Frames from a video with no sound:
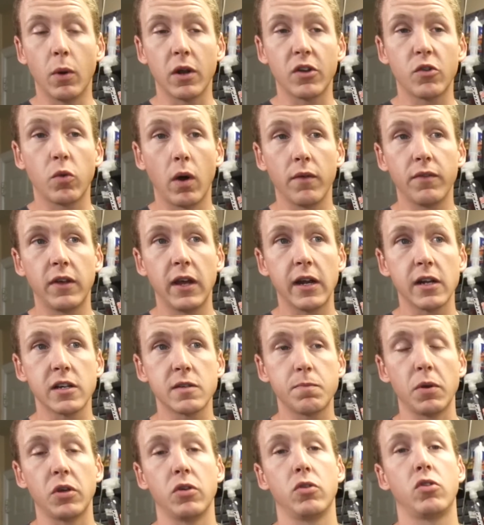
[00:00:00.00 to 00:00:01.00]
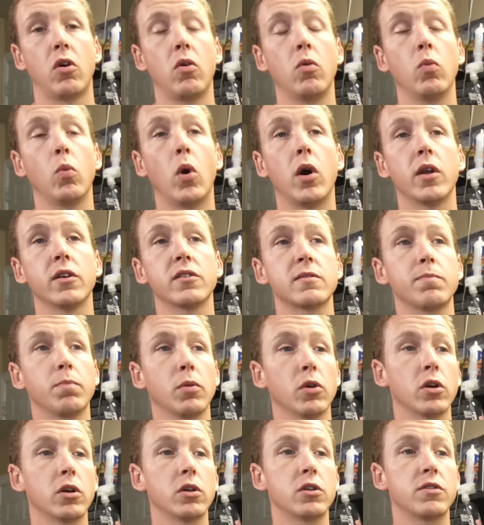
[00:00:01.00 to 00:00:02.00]
want 12 gears, but you don't want to
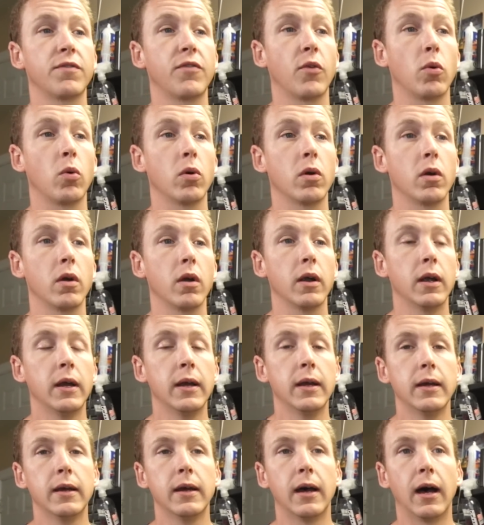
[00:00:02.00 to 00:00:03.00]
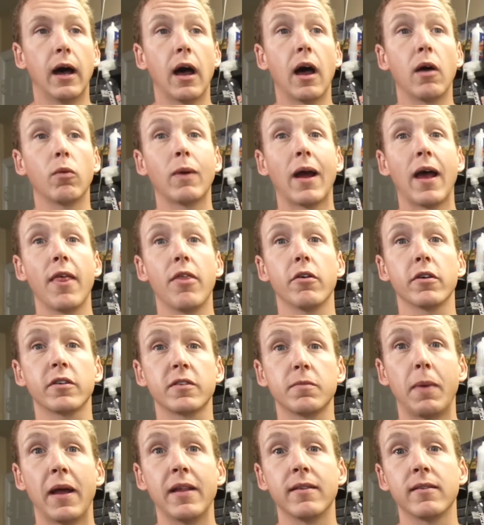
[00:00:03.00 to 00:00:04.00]
splurge for a rather
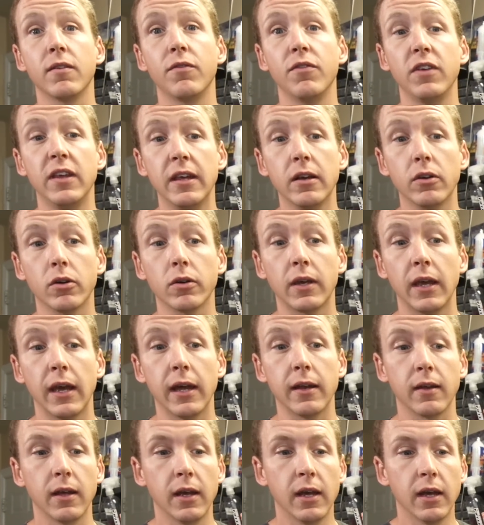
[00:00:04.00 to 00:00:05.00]
expensive Eagle kit.